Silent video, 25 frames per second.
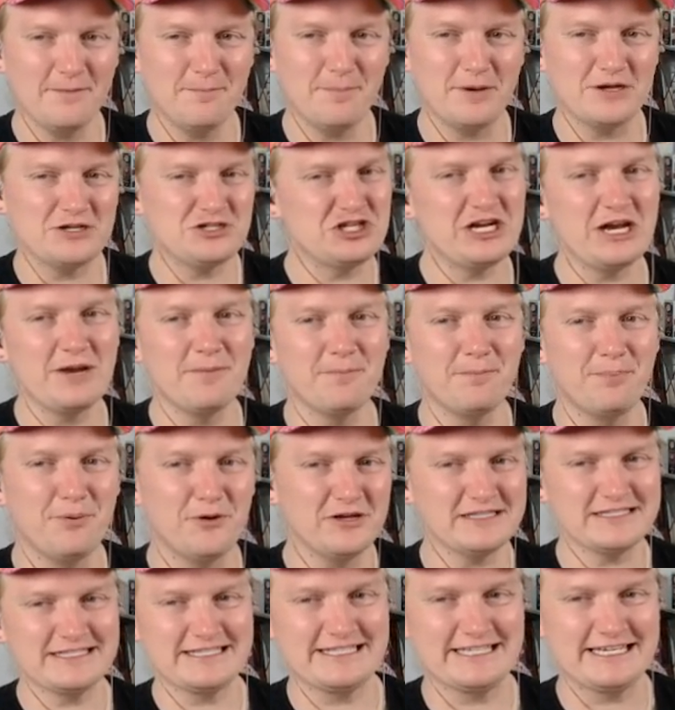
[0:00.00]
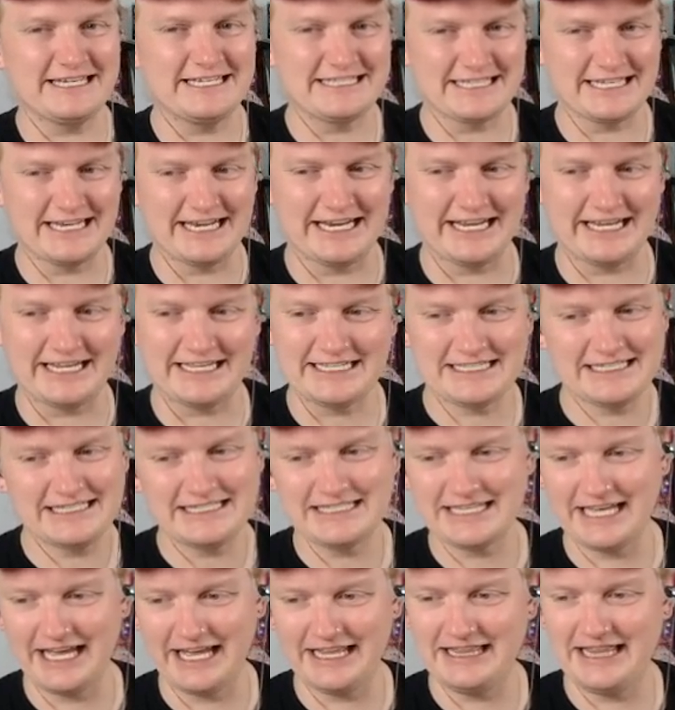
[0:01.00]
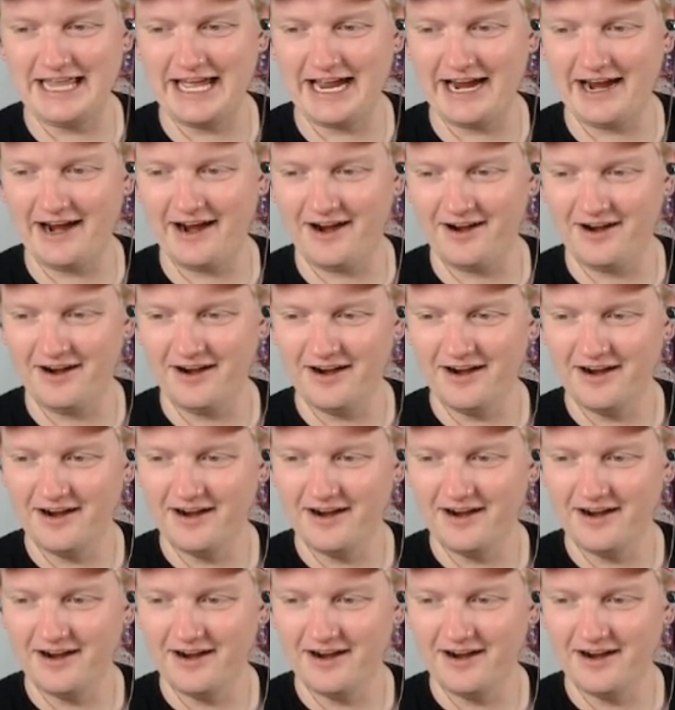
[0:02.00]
but she didn't put seasonings in there.